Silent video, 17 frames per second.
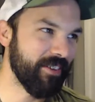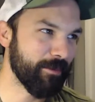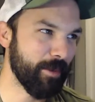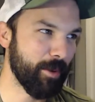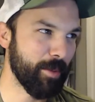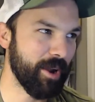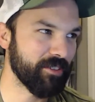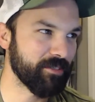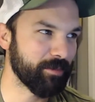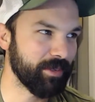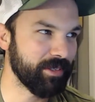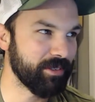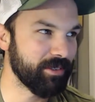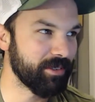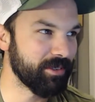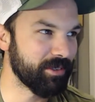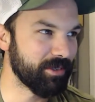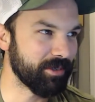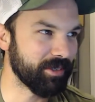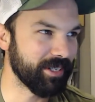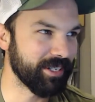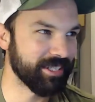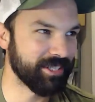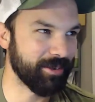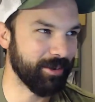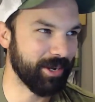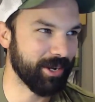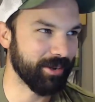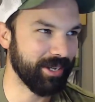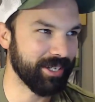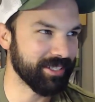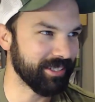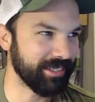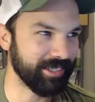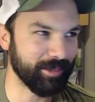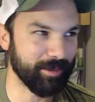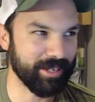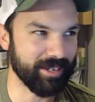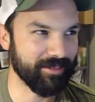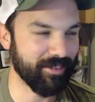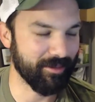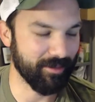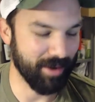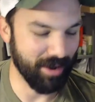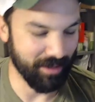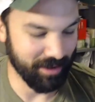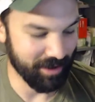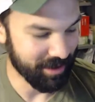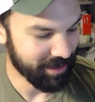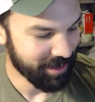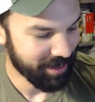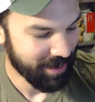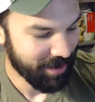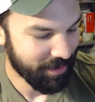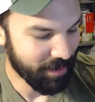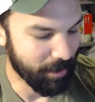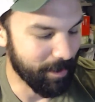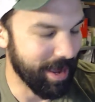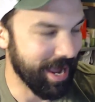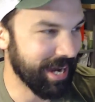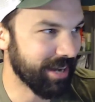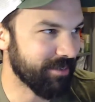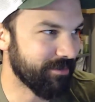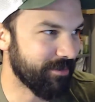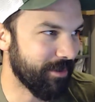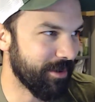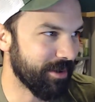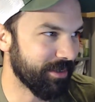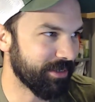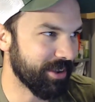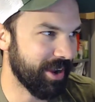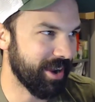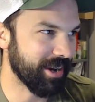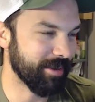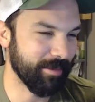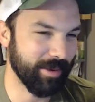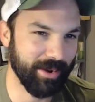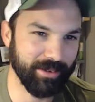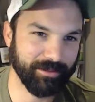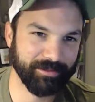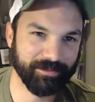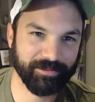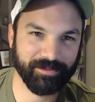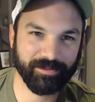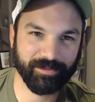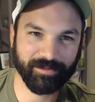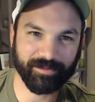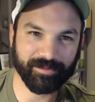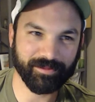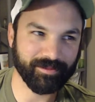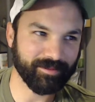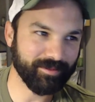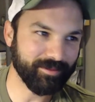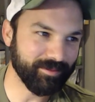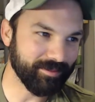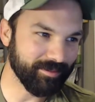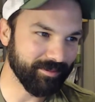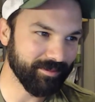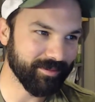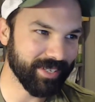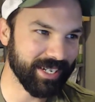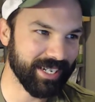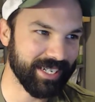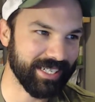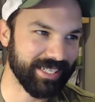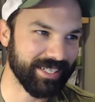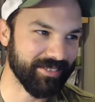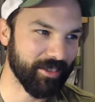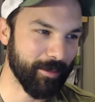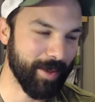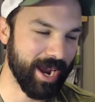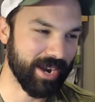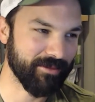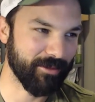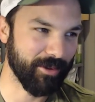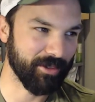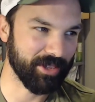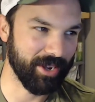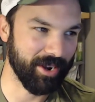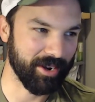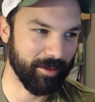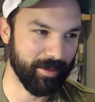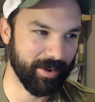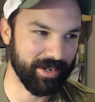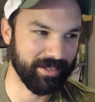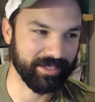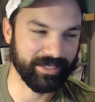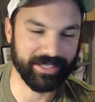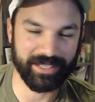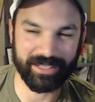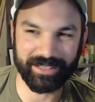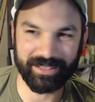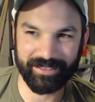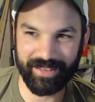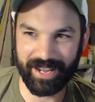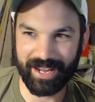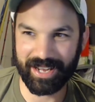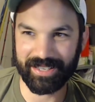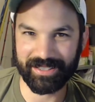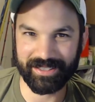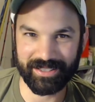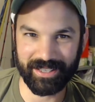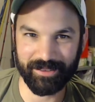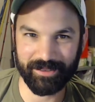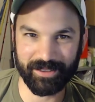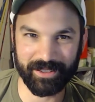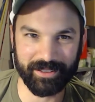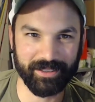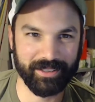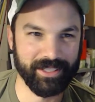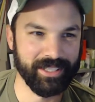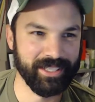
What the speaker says: wife's is going crazy a little bit from all the back and forth talk about that kind of stuff. So,